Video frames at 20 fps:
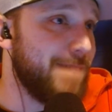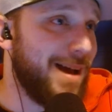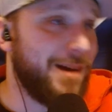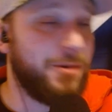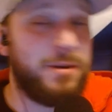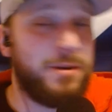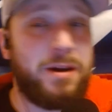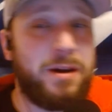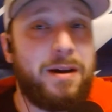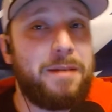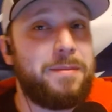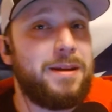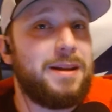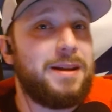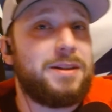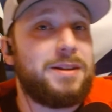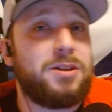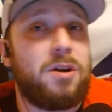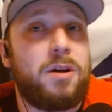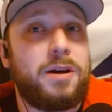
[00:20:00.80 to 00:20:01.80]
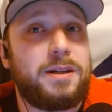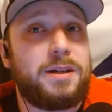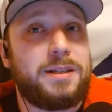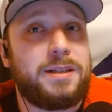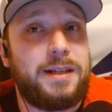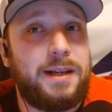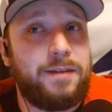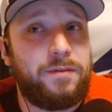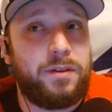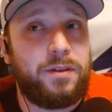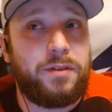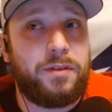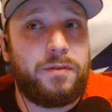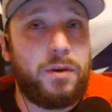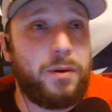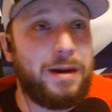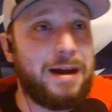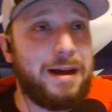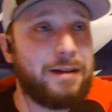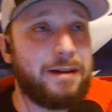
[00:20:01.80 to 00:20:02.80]
I don't know. I mean, it's hard to even
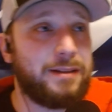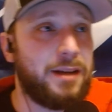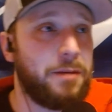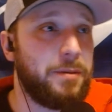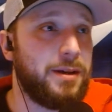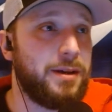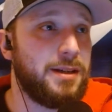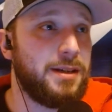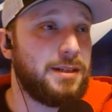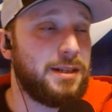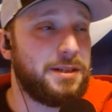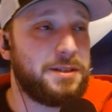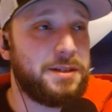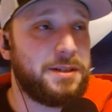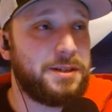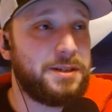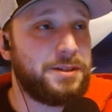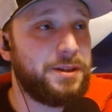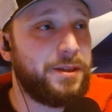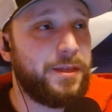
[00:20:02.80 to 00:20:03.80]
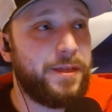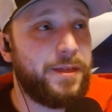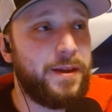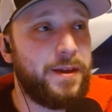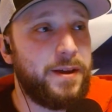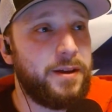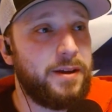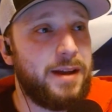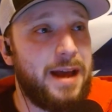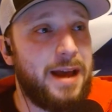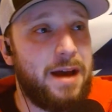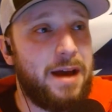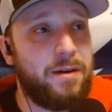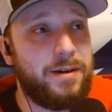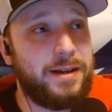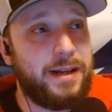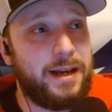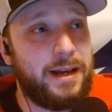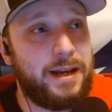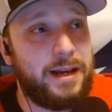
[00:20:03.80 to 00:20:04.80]
throw it out there because it's such a thing
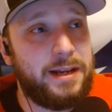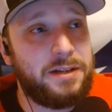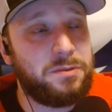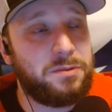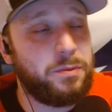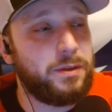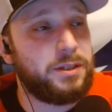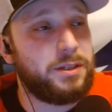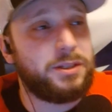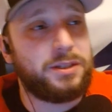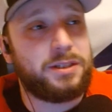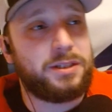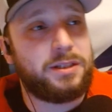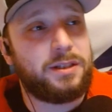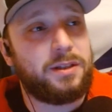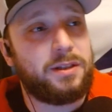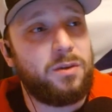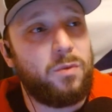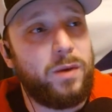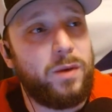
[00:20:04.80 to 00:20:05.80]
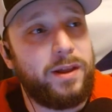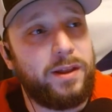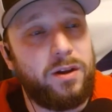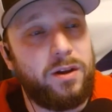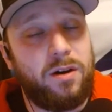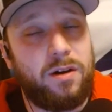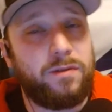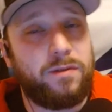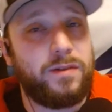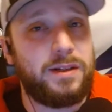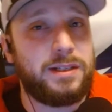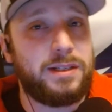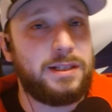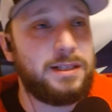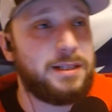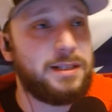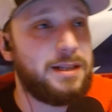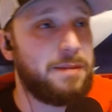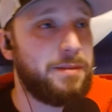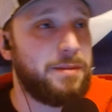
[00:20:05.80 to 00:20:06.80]
nowadays with just the way the offense
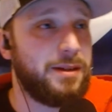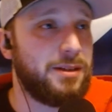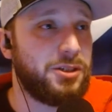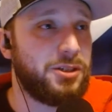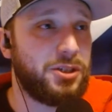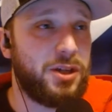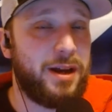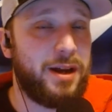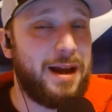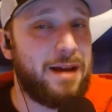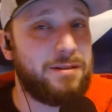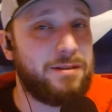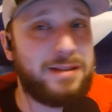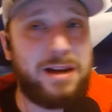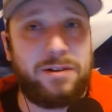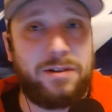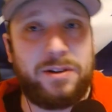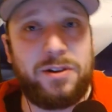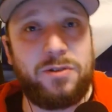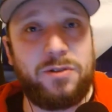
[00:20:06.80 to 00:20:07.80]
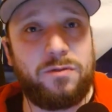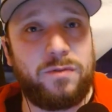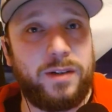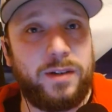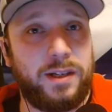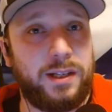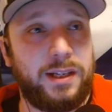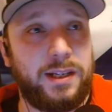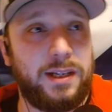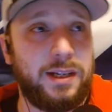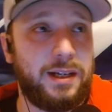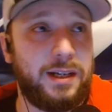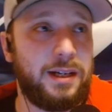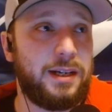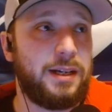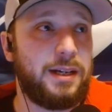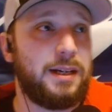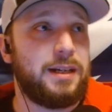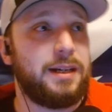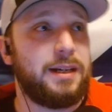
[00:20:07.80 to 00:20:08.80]
is. I mean, shutouts, how can you really,
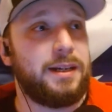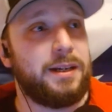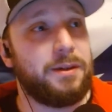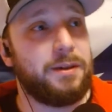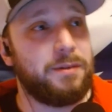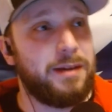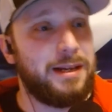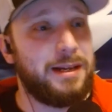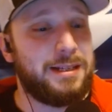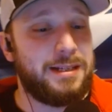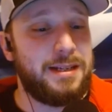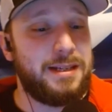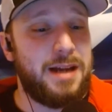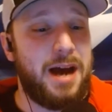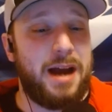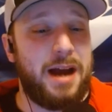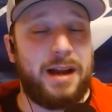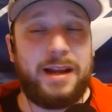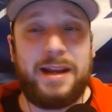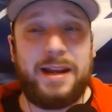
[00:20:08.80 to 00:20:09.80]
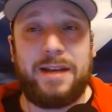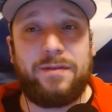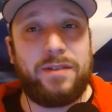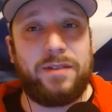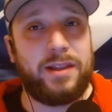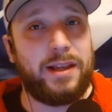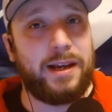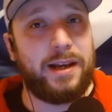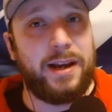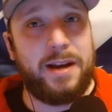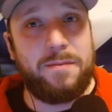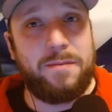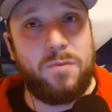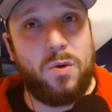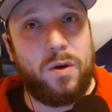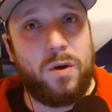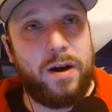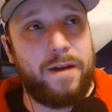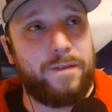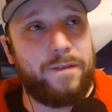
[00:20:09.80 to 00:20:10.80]
you know, it's not a given thing
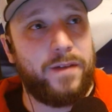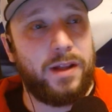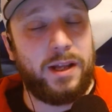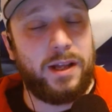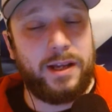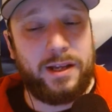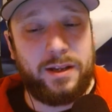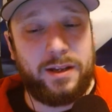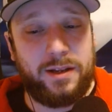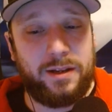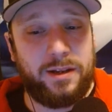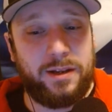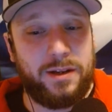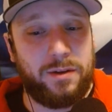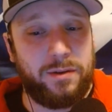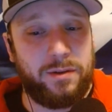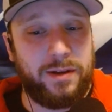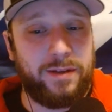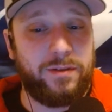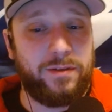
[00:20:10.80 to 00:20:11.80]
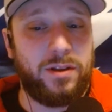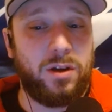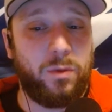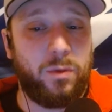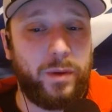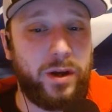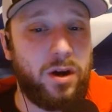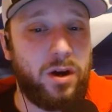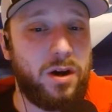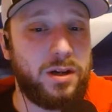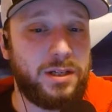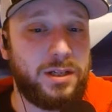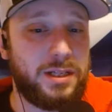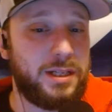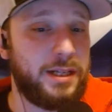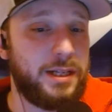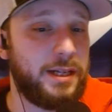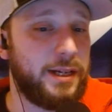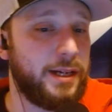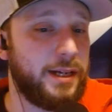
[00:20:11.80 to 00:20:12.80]
anymore. I feel like, you know, even though we are
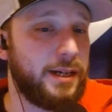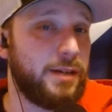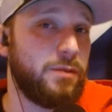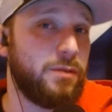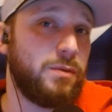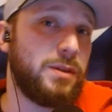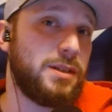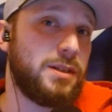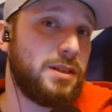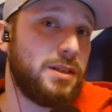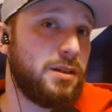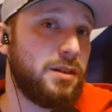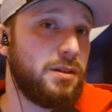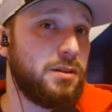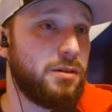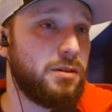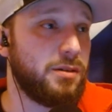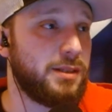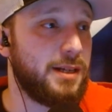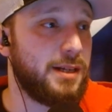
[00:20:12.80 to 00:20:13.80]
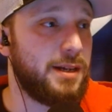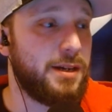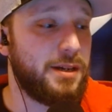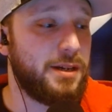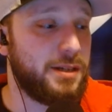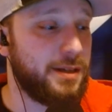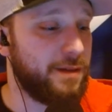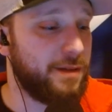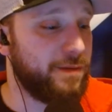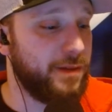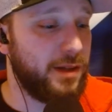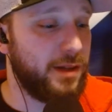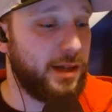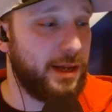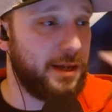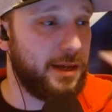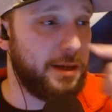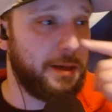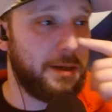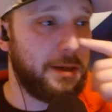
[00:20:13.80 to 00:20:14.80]
seeing it with certain goaltenders, I feel
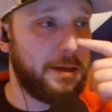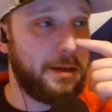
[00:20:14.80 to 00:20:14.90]
like,